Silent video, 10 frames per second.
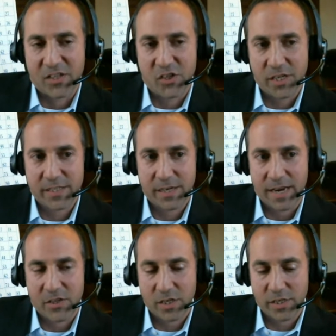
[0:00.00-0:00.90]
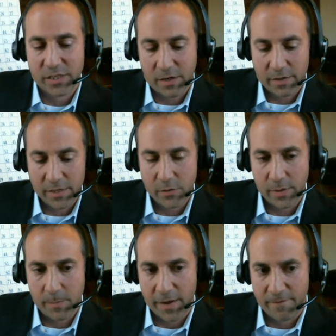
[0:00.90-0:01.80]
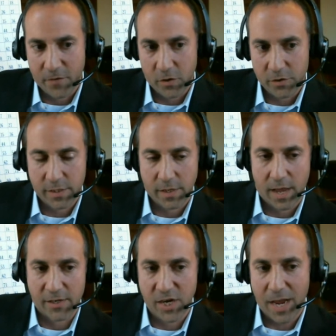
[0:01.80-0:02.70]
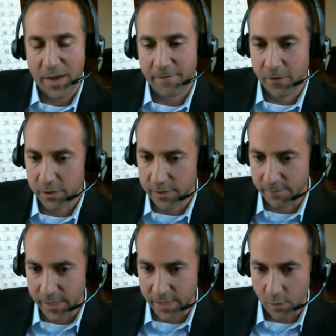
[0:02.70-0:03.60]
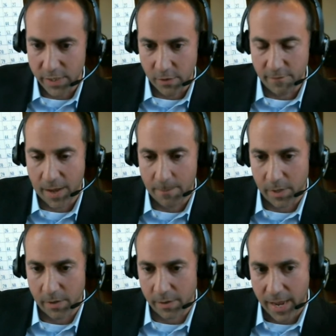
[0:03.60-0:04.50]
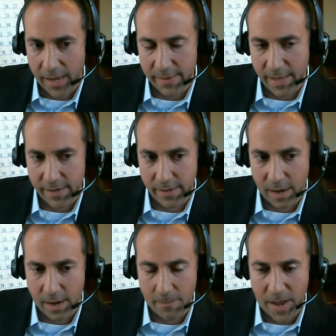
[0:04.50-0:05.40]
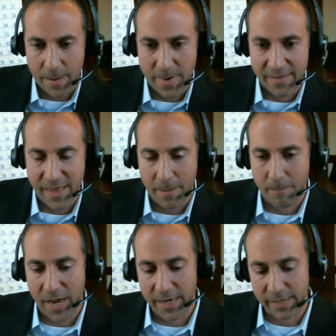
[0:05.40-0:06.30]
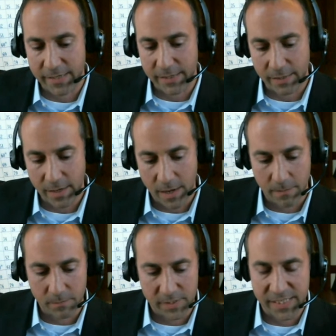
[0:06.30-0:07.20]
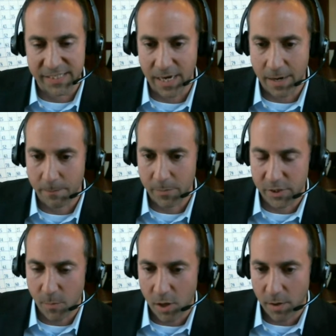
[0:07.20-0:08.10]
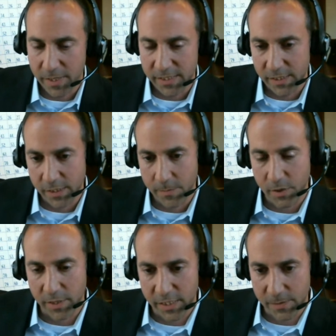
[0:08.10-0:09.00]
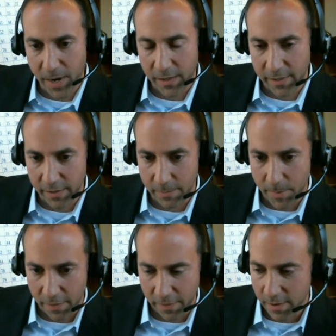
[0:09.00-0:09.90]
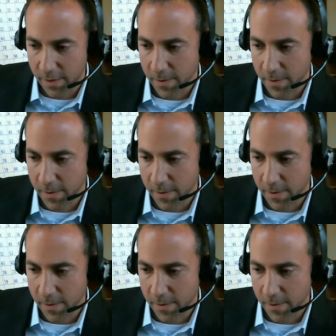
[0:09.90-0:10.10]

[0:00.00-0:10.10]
It just I just started doing my first. I shot my first video in November, and then um, I made them my um, December Small Business Community Spotlight of the Month.